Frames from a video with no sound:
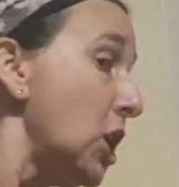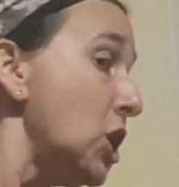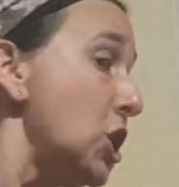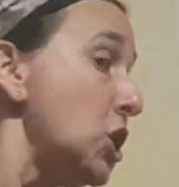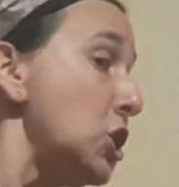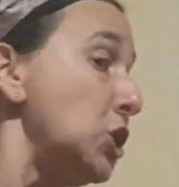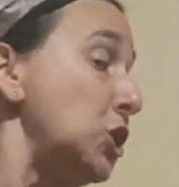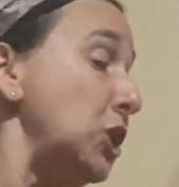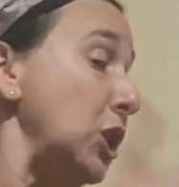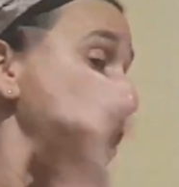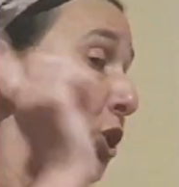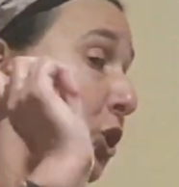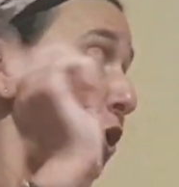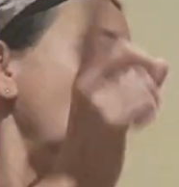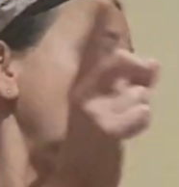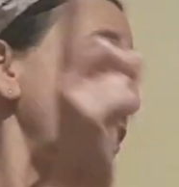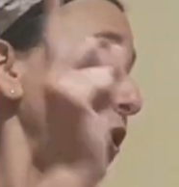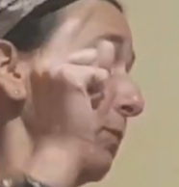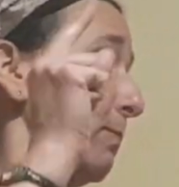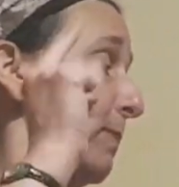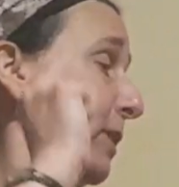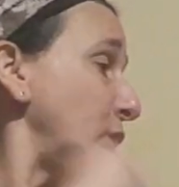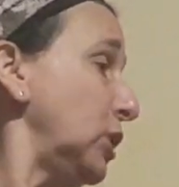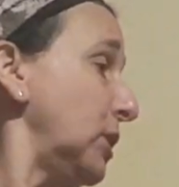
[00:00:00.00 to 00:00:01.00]
She
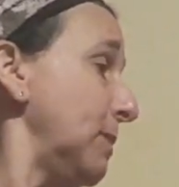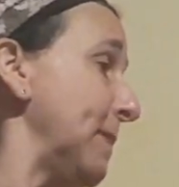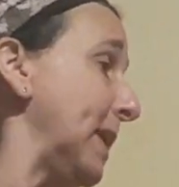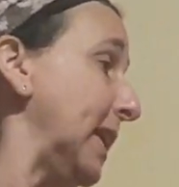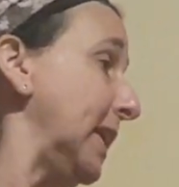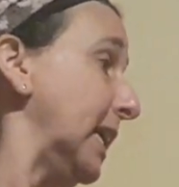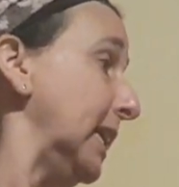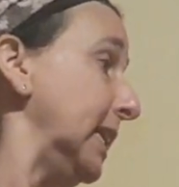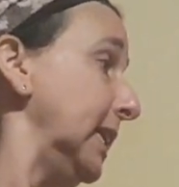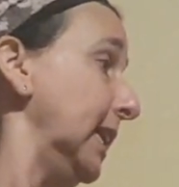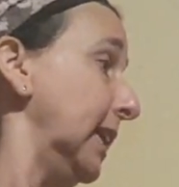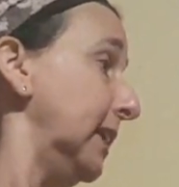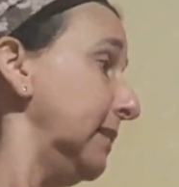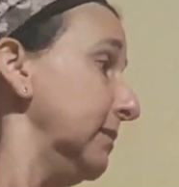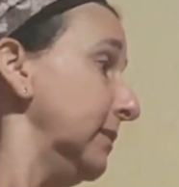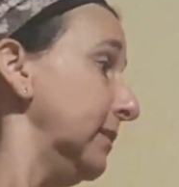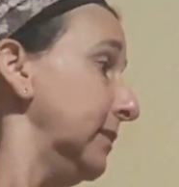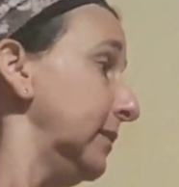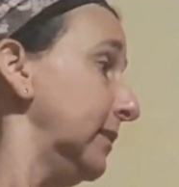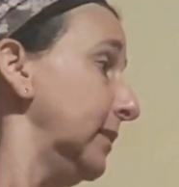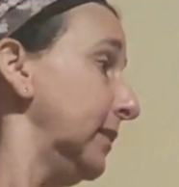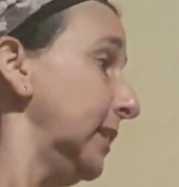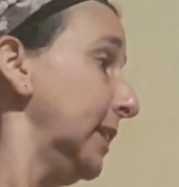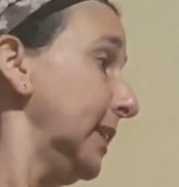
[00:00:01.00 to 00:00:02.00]
used to, but she made Aliyah.
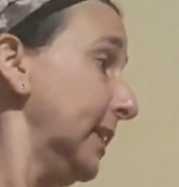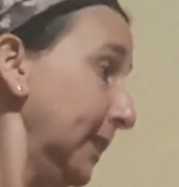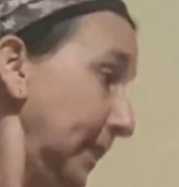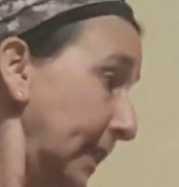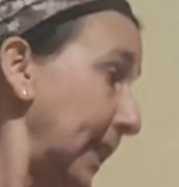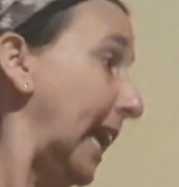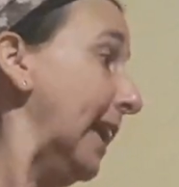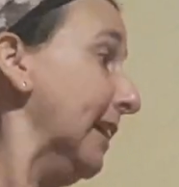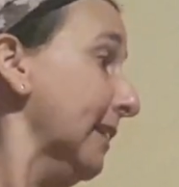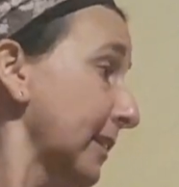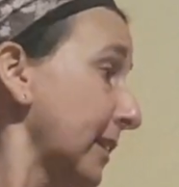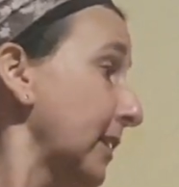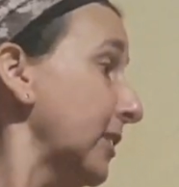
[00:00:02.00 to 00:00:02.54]
Yeah.